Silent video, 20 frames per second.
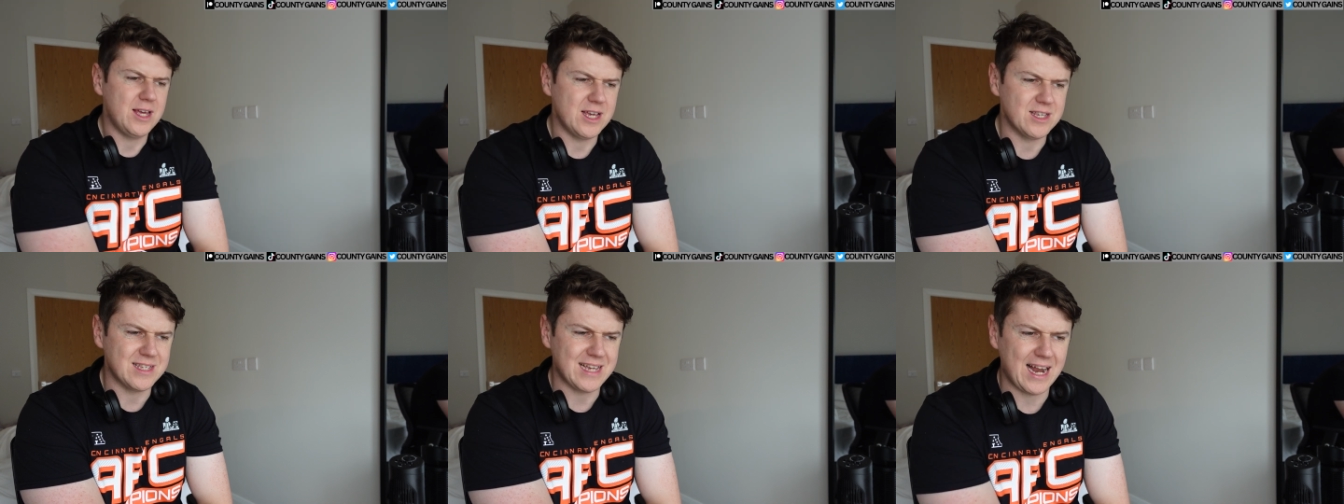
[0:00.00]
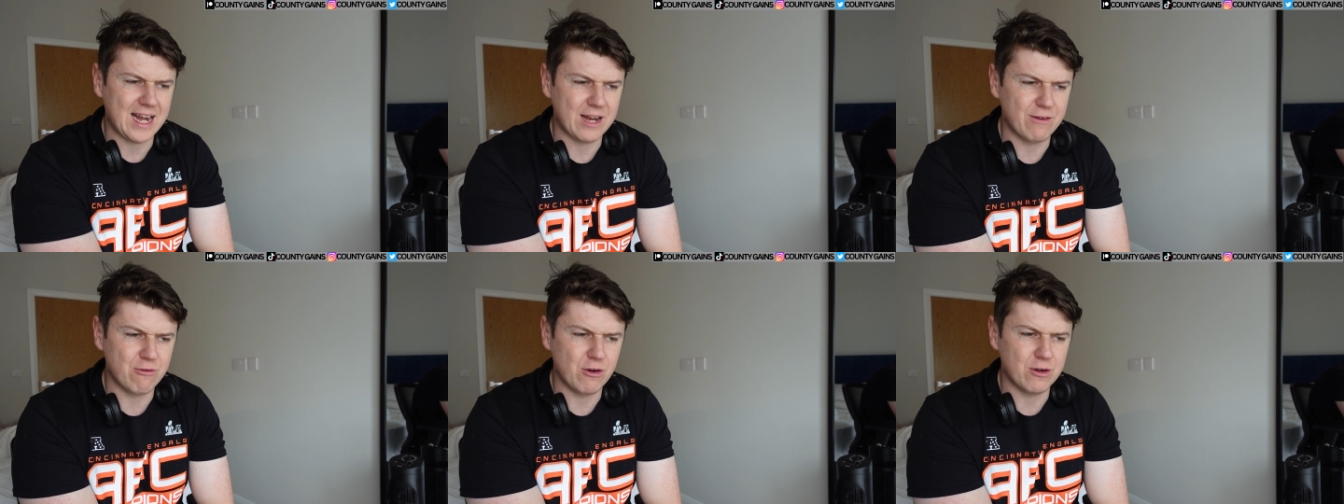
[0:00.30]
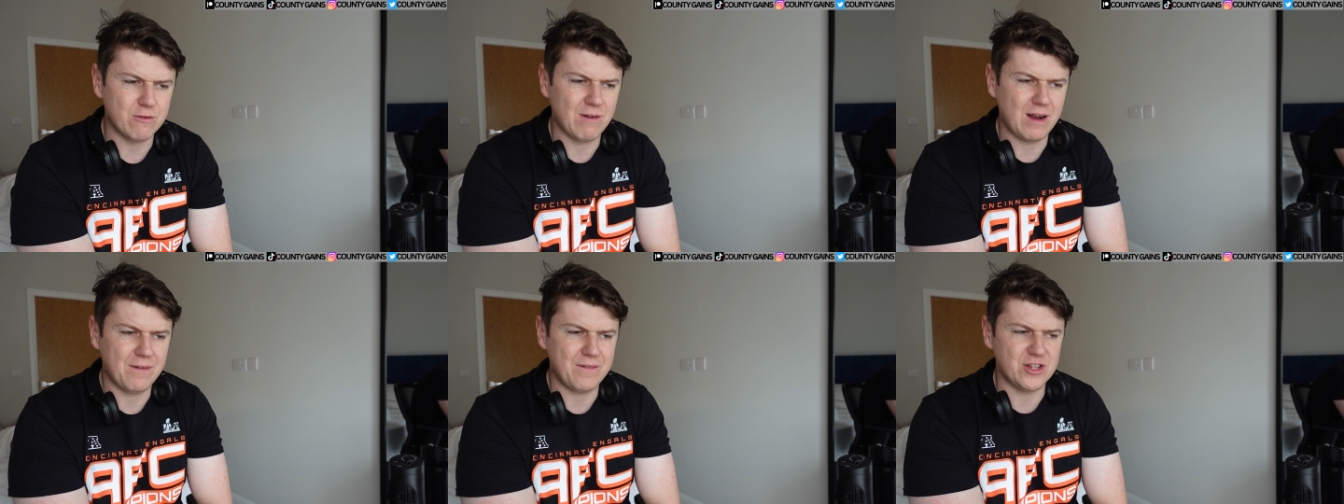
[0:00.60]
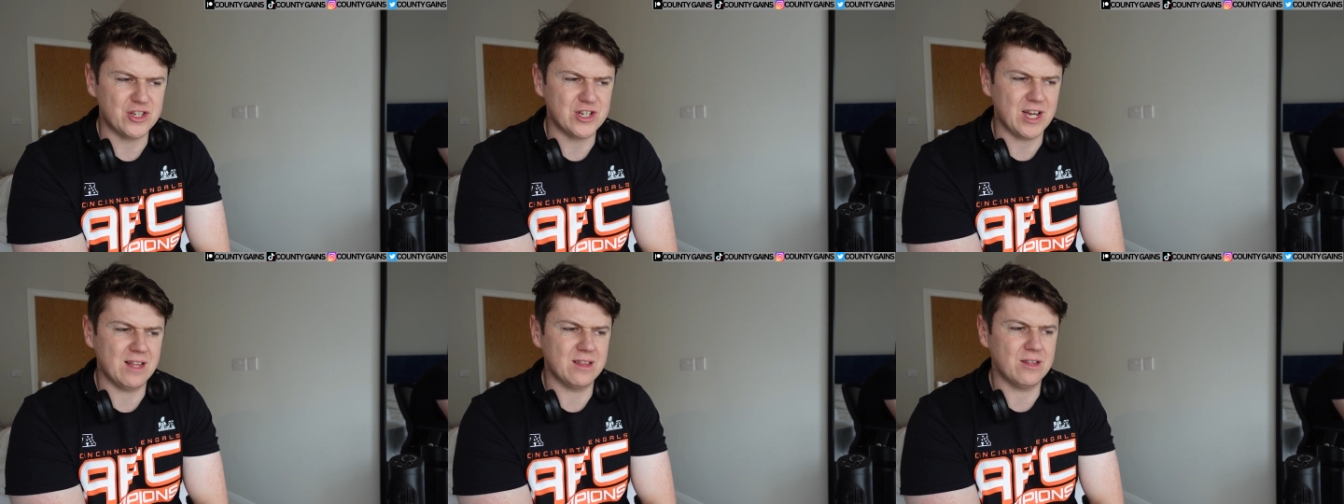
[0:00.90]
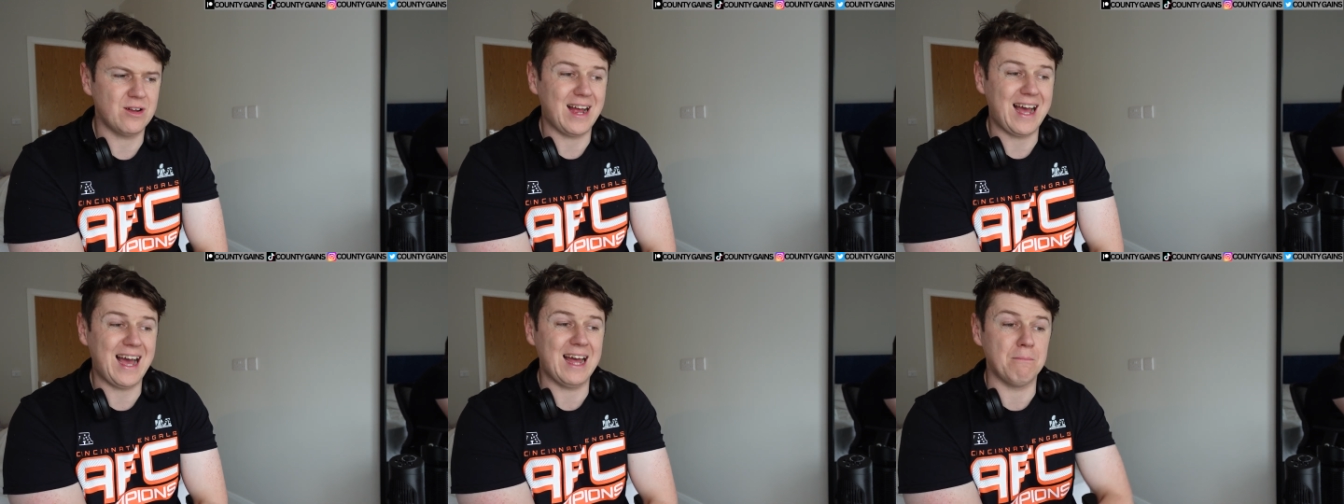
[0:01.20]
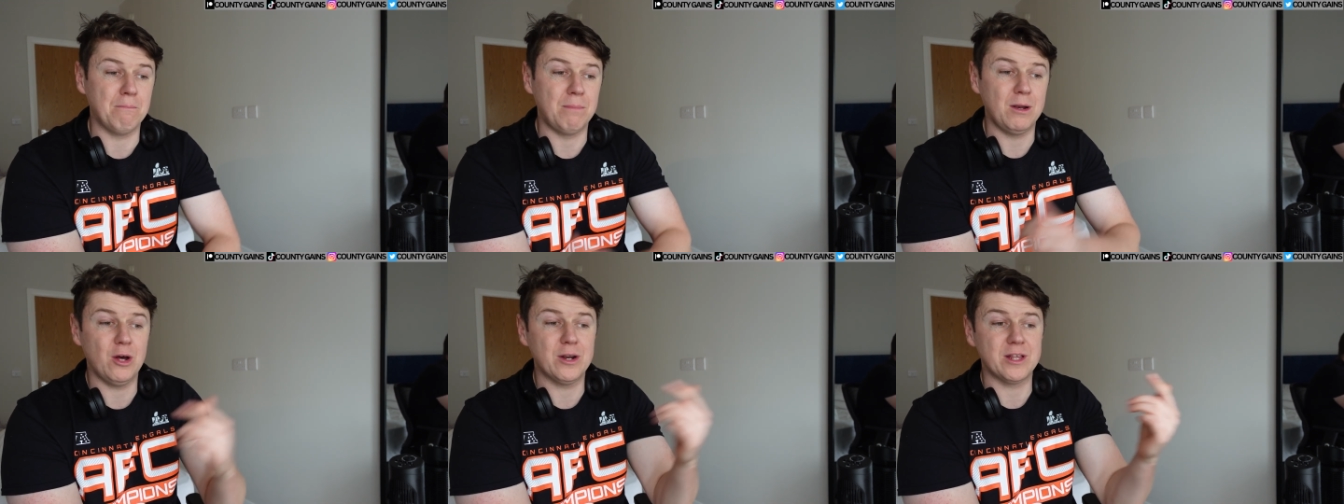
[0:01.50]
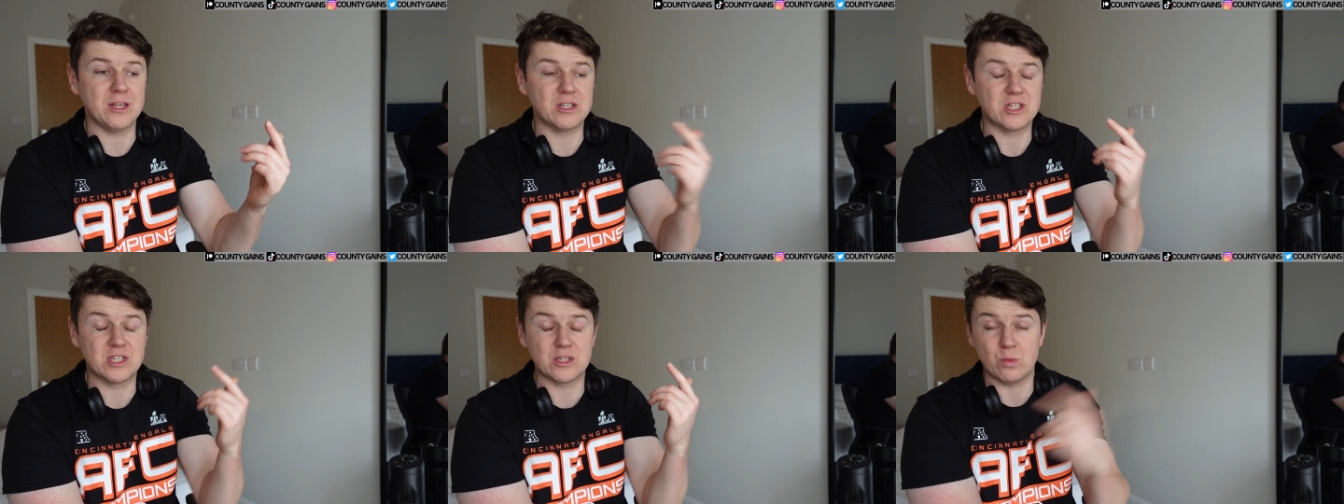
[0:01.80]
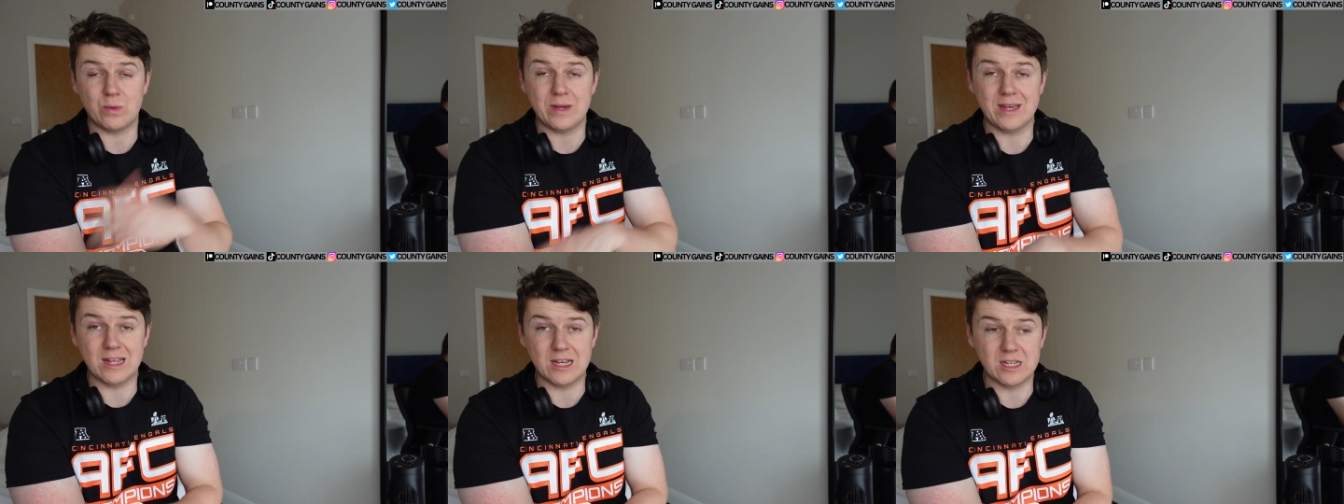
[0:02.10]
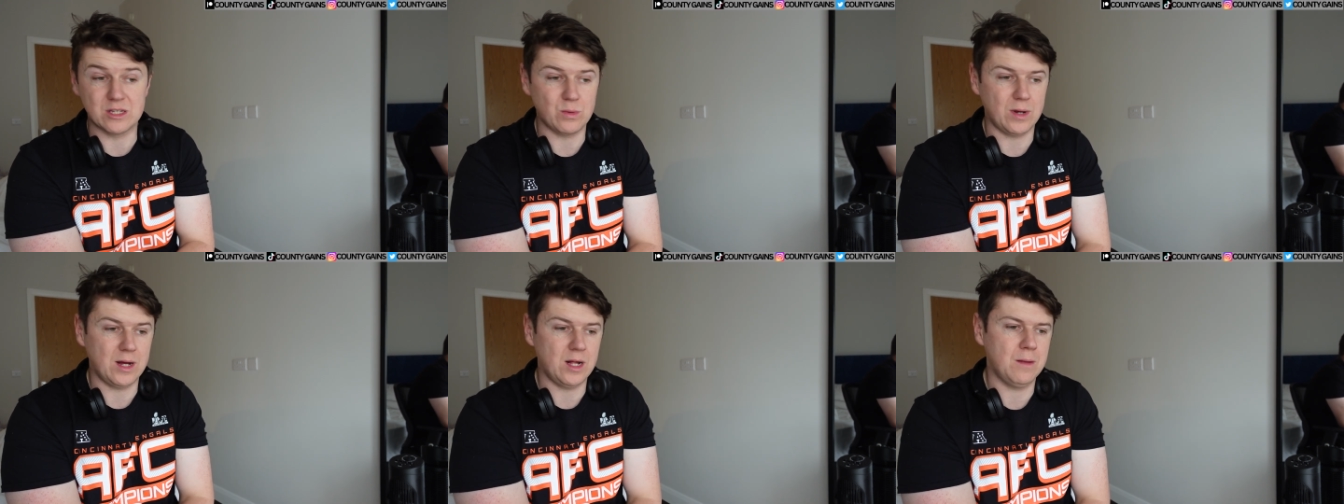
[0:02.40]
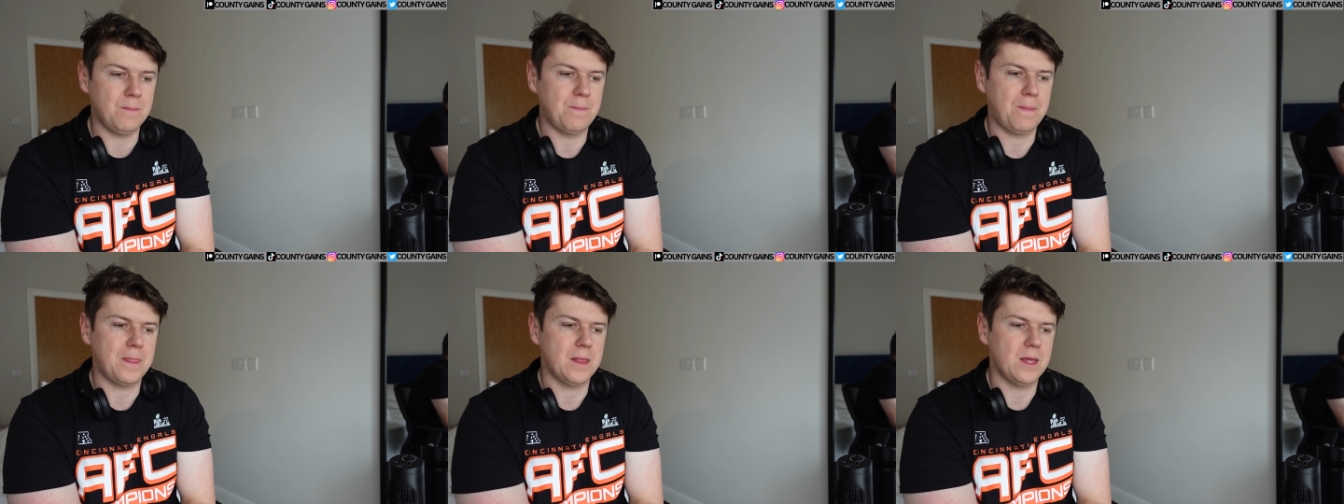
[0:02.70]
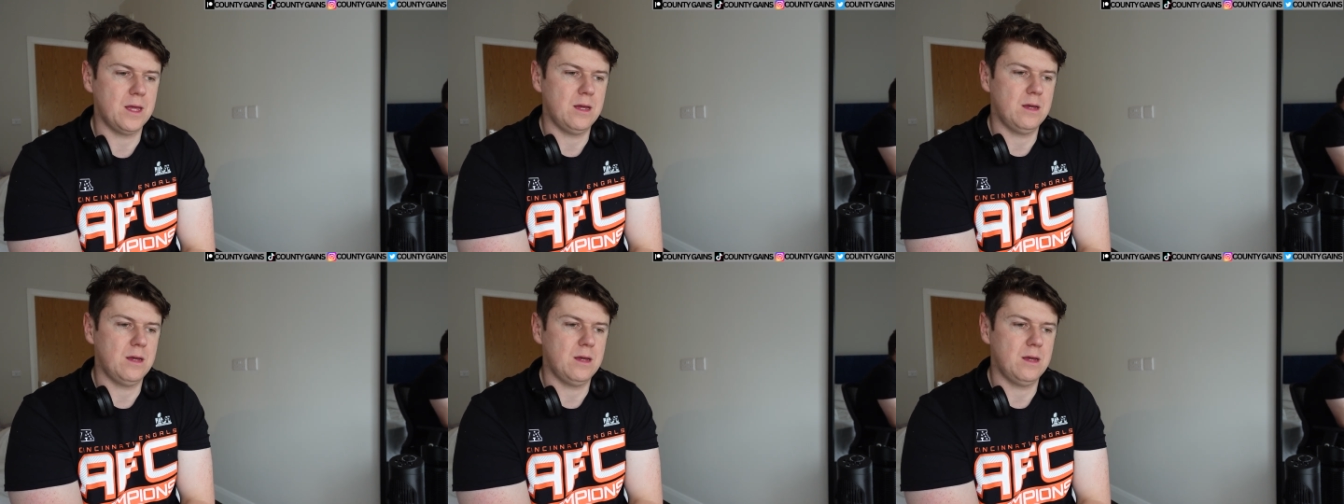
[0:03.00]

is Anirudh Ravichander, and Bloody Sweet as well